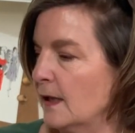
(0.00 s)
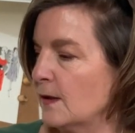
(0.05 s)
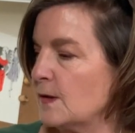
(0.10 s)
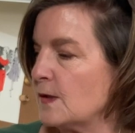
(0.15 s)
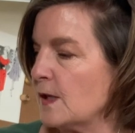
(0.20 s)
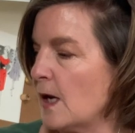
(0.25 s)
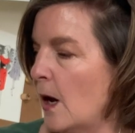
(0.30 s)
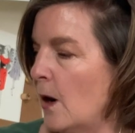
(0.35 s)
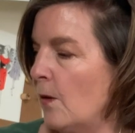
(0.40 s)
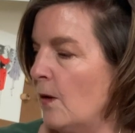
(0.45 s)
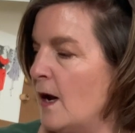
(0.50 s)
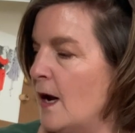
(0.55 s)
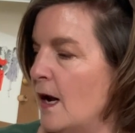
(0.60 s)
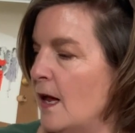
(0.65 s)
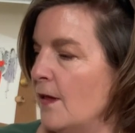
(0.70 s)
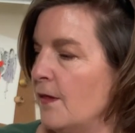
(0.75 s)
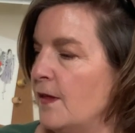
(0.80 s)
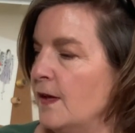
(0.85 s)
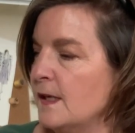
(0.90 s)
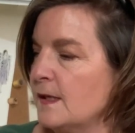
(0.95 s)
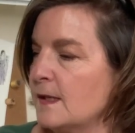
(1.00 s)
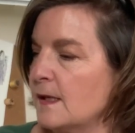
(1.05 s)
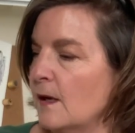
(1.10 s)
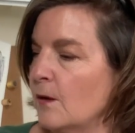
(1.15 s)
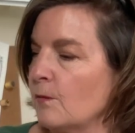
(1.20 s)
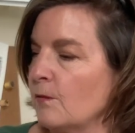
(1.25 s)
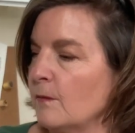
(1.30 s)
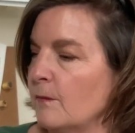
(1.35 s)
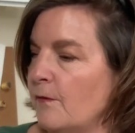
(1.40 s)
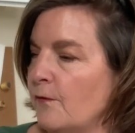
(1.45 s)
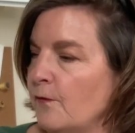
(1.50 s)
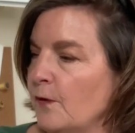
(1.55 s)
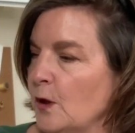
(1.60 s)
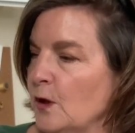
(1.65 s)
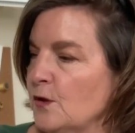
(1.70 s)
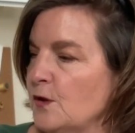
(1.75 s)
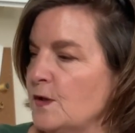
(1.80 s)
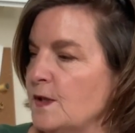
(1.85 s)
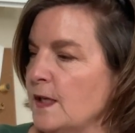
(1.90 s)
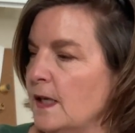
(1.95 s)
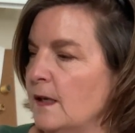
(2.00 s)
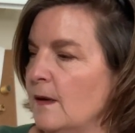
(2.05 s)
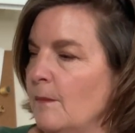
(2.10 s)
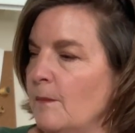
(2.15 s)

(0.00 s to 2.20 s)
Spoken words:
So this first